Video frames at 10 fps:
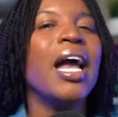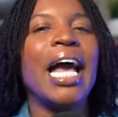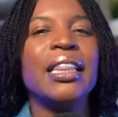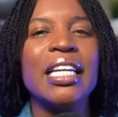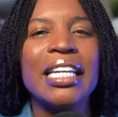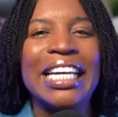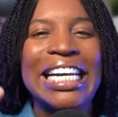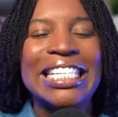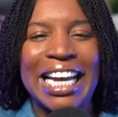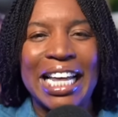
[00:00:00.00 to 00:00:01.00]
and the
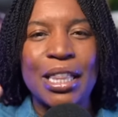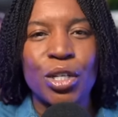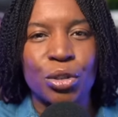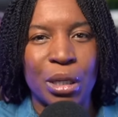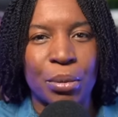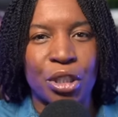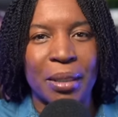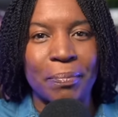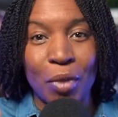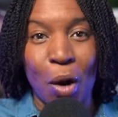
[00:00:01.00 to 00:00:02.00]
link is in the
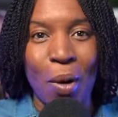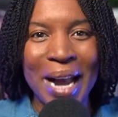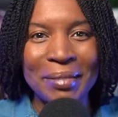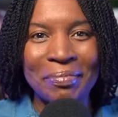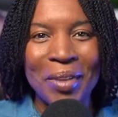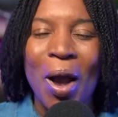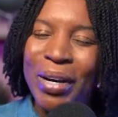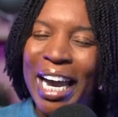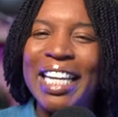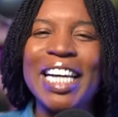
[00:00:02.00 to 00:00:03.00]
description. All right?
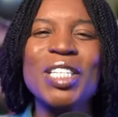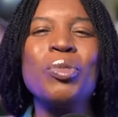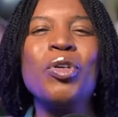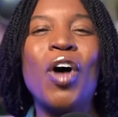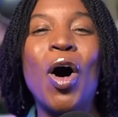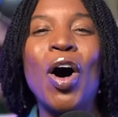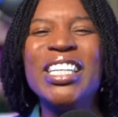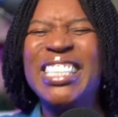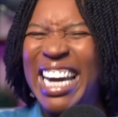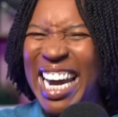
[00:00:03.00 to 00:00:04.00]
Okay, let's move
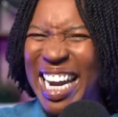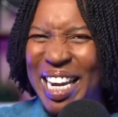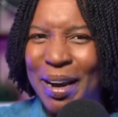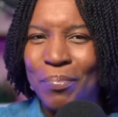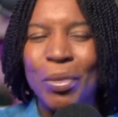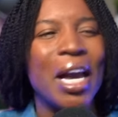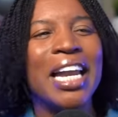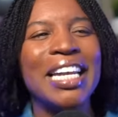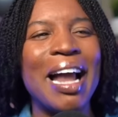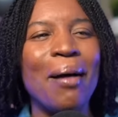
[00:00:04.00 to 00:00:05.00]
on to idiom
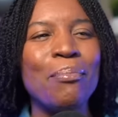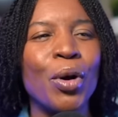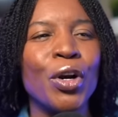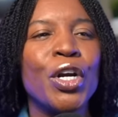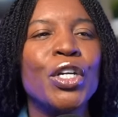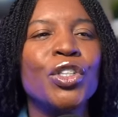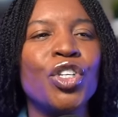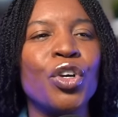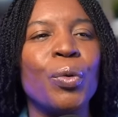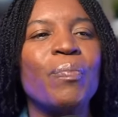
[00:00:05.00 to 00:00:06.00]
number
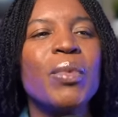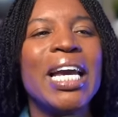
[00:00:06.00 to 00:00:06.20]
two.